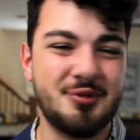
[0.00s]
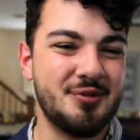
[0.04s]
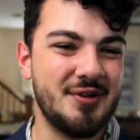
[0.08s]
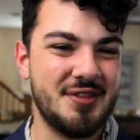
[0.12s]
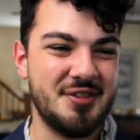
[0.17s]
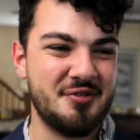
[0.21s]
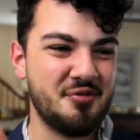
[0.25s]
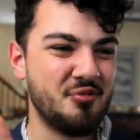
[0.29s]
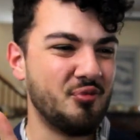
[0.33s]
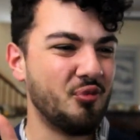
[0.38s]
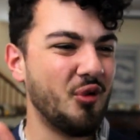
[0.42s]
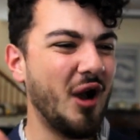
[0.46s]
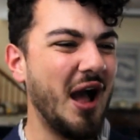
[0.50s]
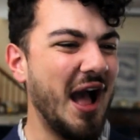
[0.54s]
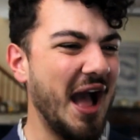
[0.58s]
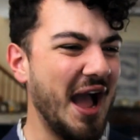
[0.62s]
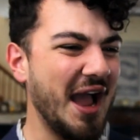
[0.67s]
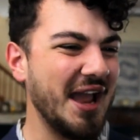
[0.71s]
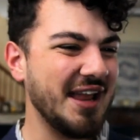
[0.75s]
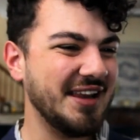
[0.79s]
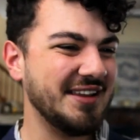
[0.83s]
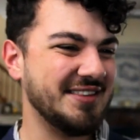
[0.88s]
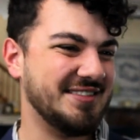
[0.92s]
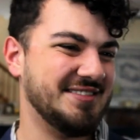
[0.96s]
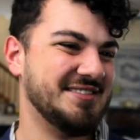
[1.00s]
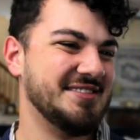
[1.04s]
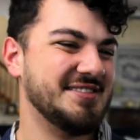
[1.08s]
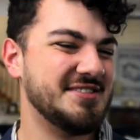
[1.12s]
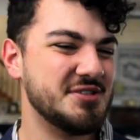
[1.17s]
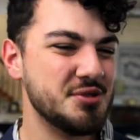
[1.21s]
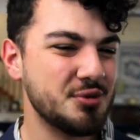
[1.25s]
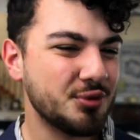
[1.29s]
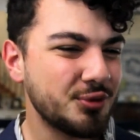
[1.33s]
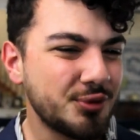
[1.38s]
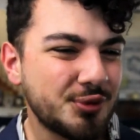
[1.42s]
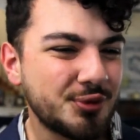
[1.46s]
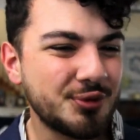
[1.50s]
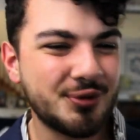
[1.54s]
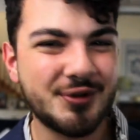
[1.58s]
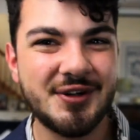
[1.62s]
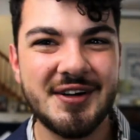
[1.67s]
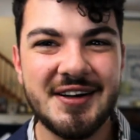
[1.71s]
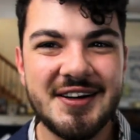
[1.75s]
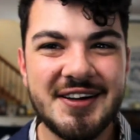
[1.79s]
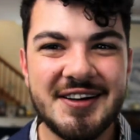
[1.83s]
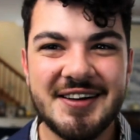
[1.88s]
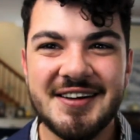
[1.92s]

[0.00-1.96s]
Ooh, and they're wide, it's just, ooh